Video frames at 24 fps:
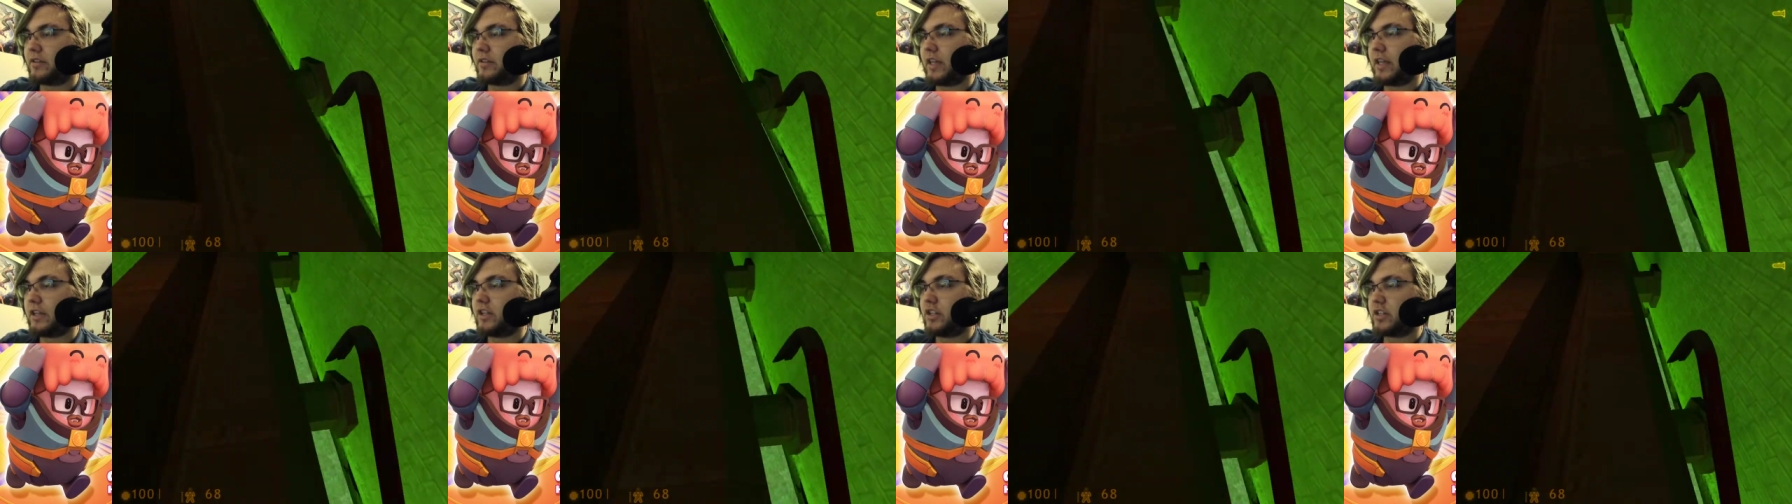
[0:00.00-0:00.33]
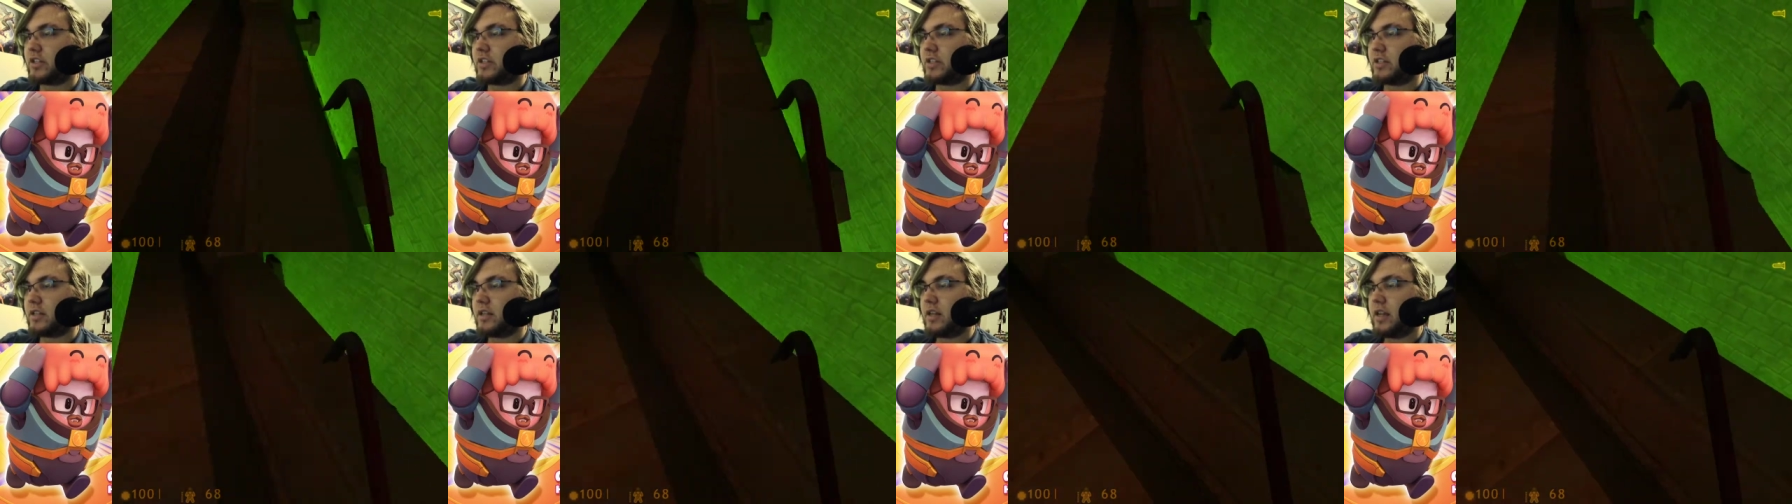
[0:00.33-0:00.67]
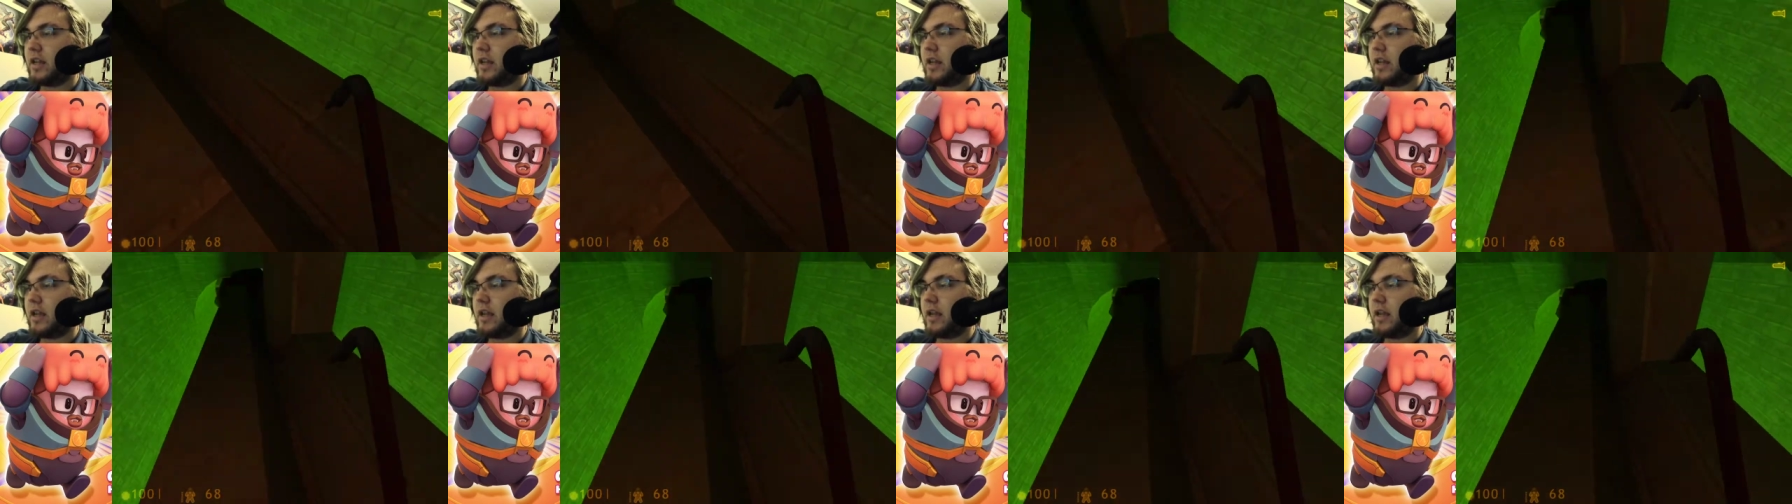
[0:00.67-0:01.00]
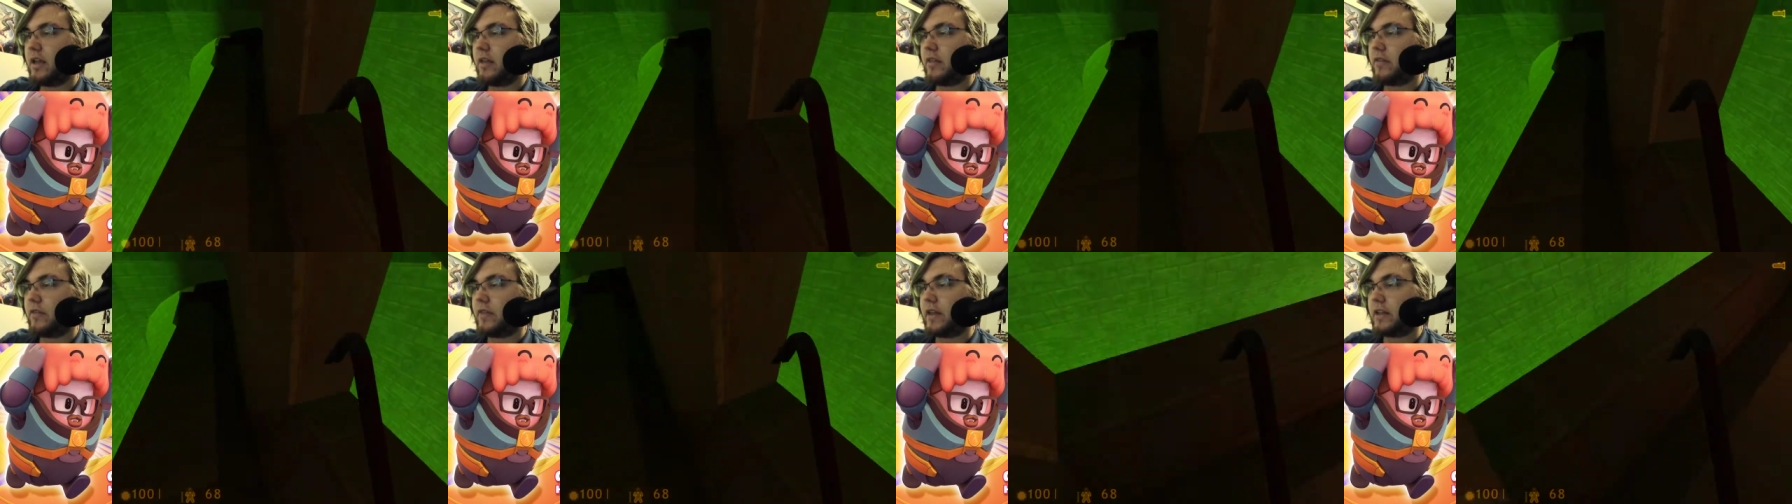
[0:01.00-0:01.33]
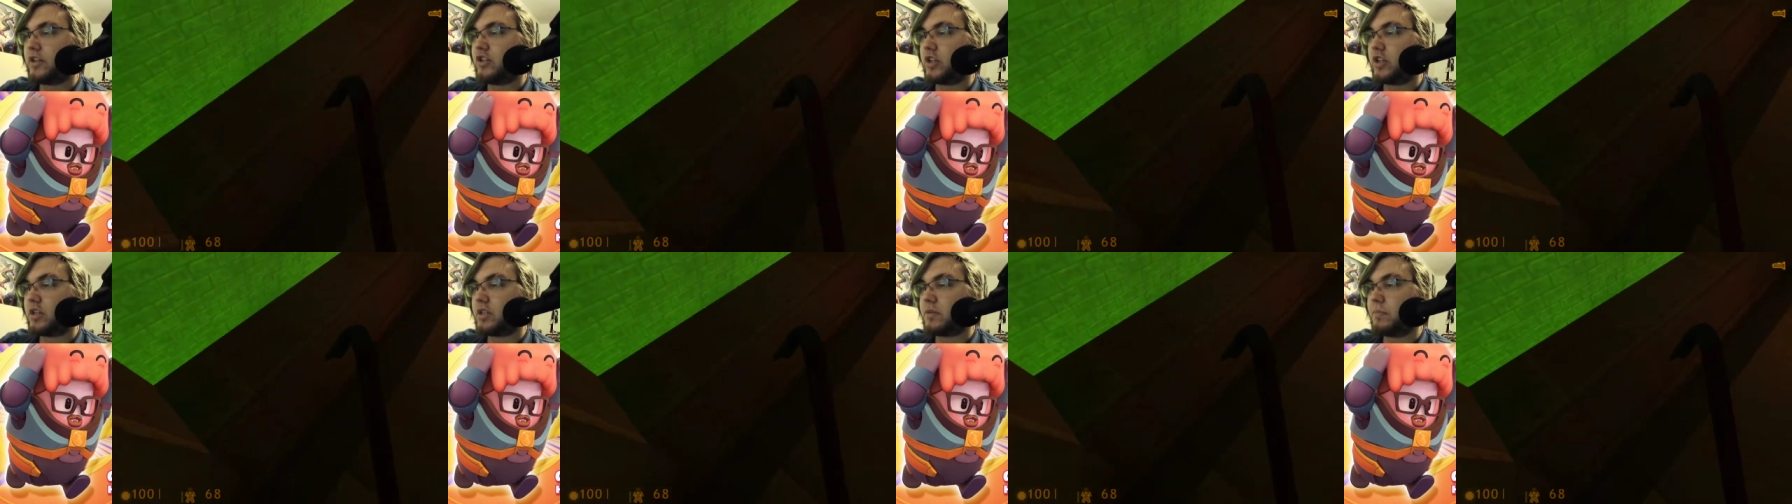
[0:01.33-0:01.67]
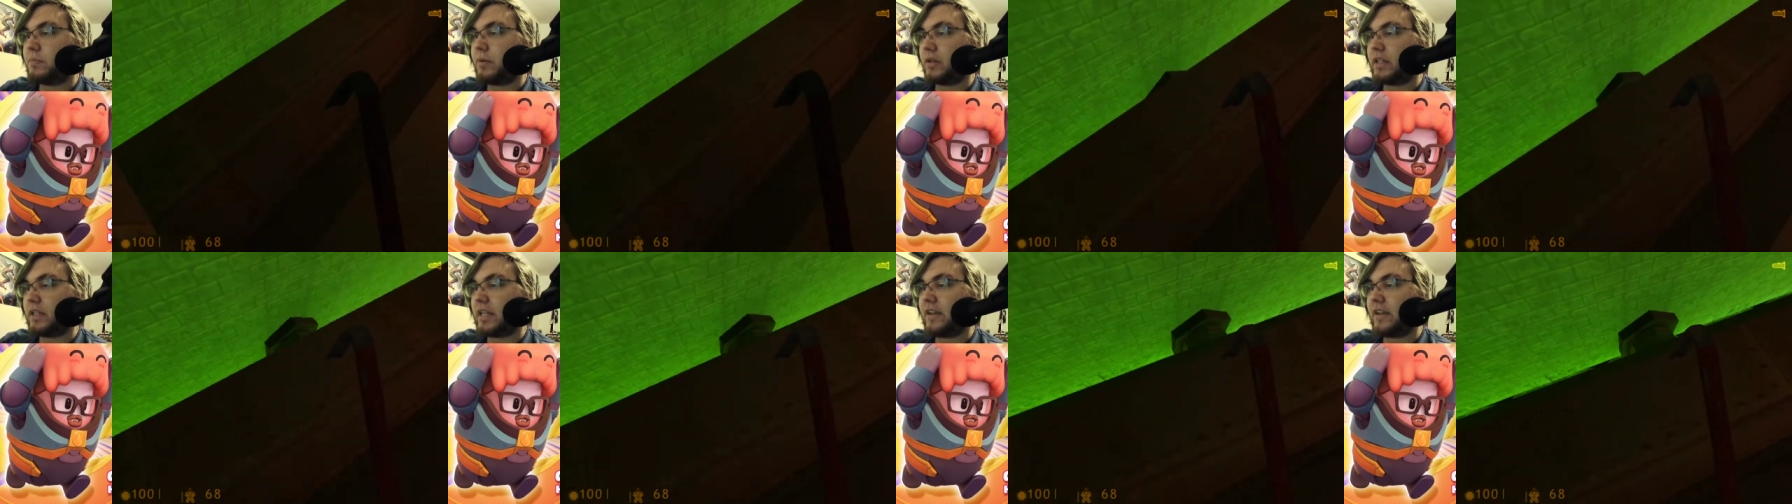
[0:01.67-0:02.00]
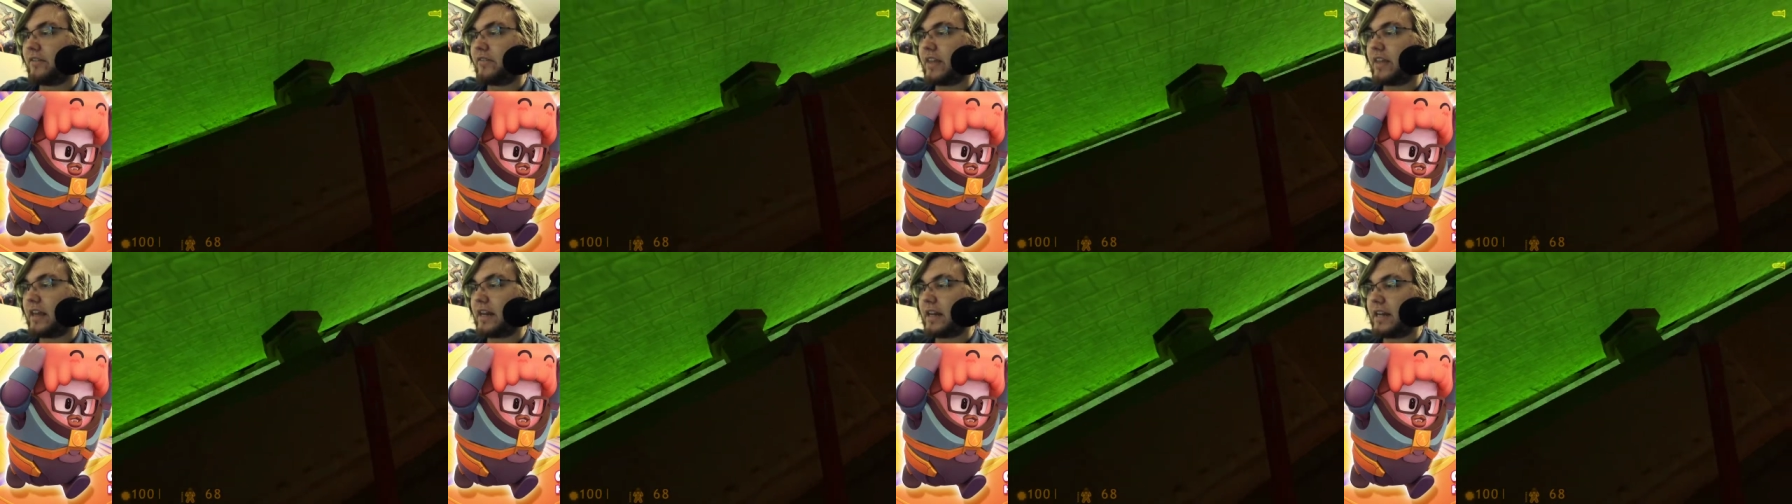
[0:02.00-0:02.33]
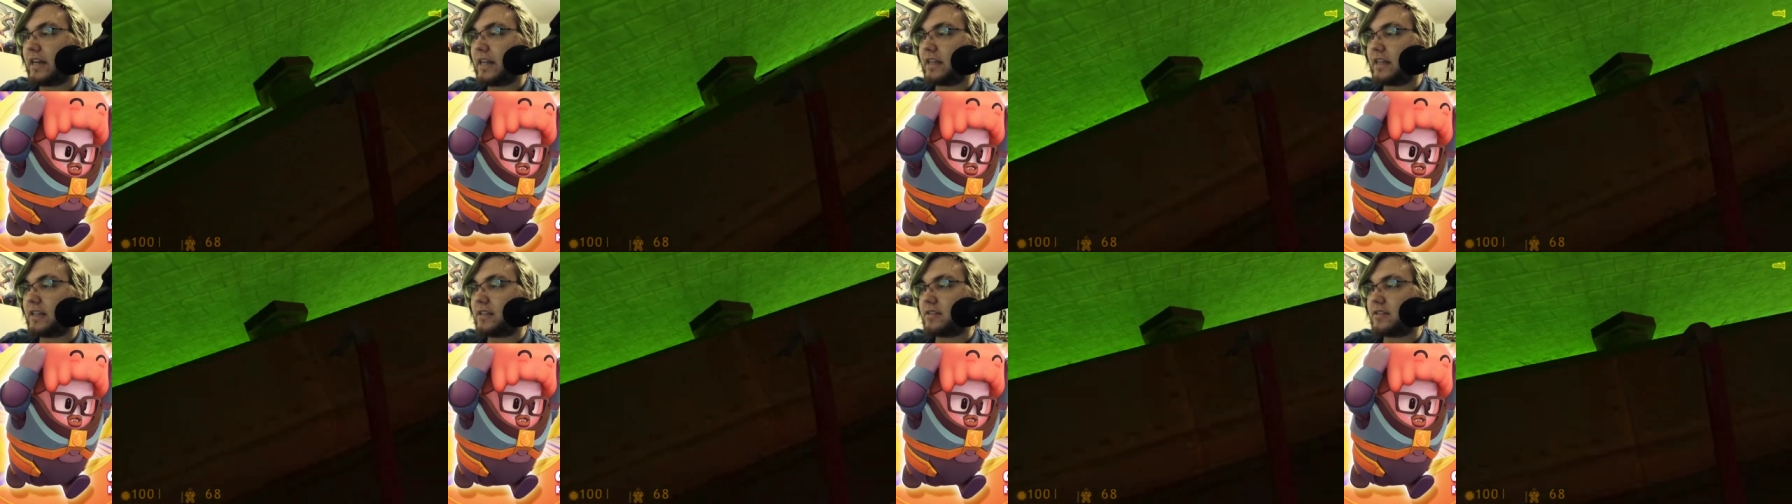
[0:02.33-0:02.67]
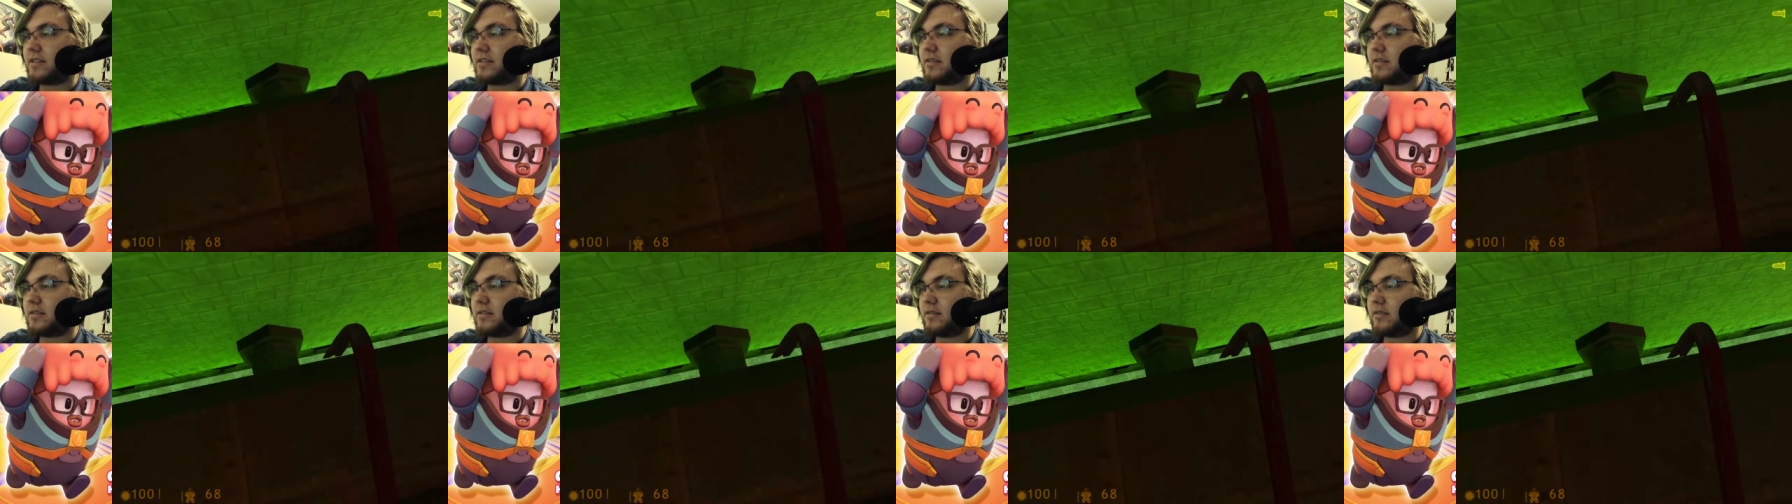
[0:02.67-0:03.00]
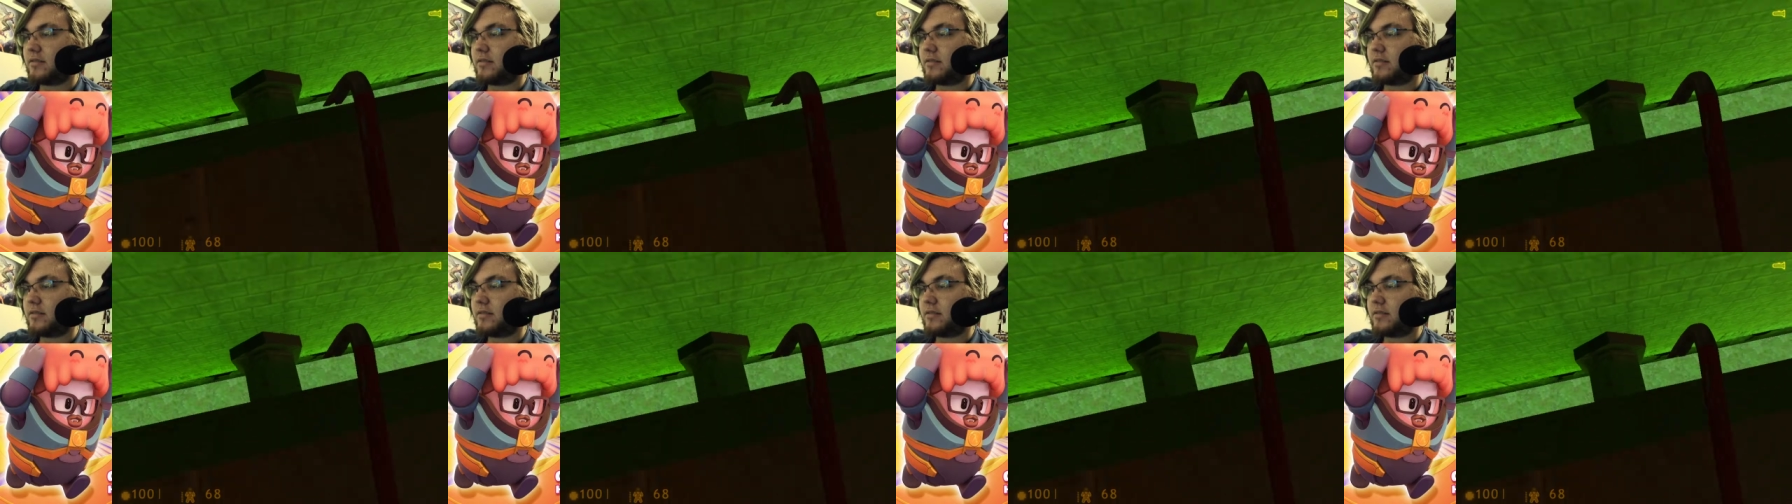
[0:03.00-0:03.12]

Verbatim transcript: They just they just believe that it is.